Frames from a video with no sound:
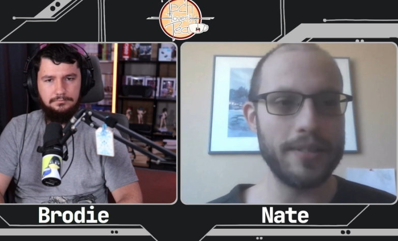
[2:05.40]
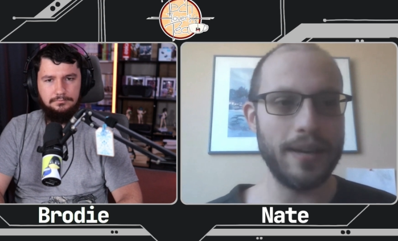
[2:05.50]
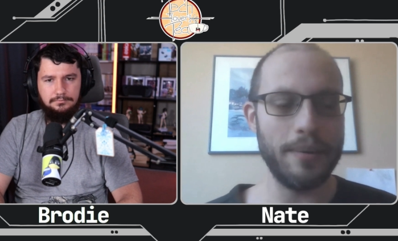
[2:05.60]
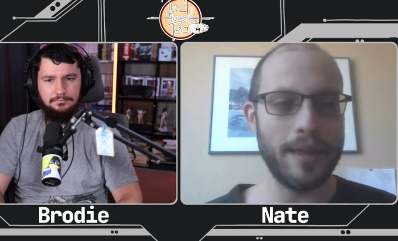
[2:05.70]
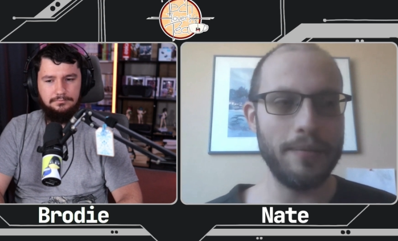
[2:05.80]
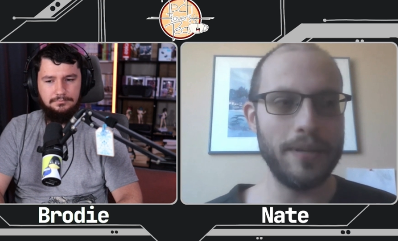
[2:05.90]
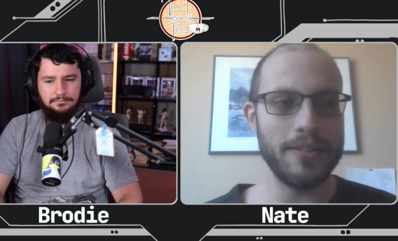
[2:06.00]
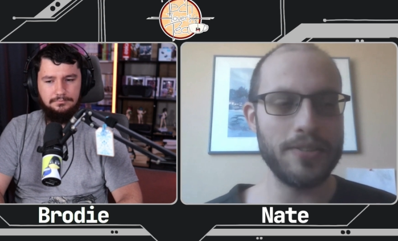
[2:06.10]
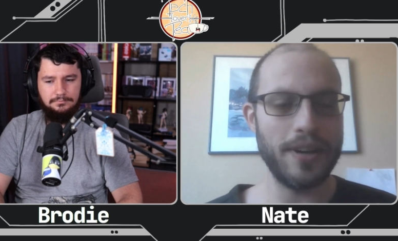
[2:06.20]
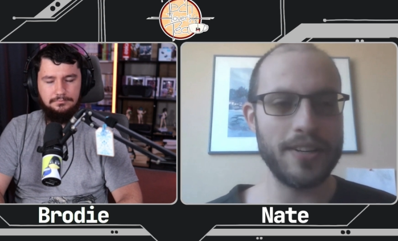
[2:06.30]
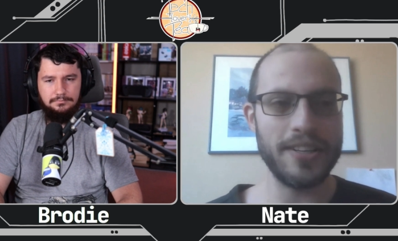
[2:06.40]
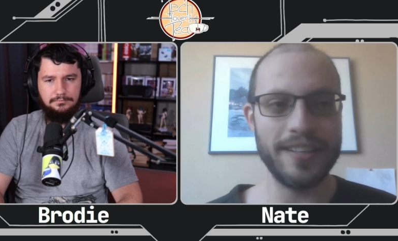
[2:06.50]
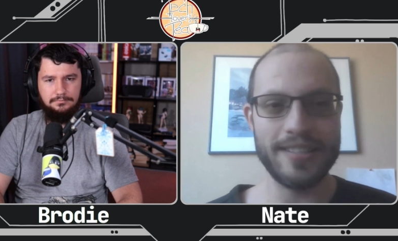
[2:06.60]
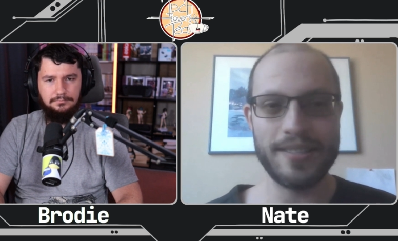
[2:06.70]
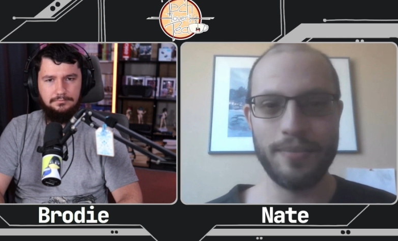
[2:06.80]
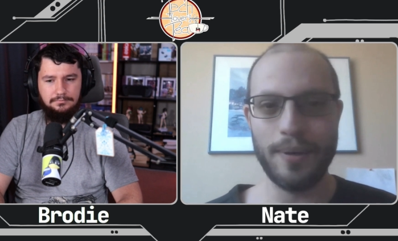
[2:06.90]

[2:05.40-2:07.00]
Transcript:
Speaker 1: set without the instructions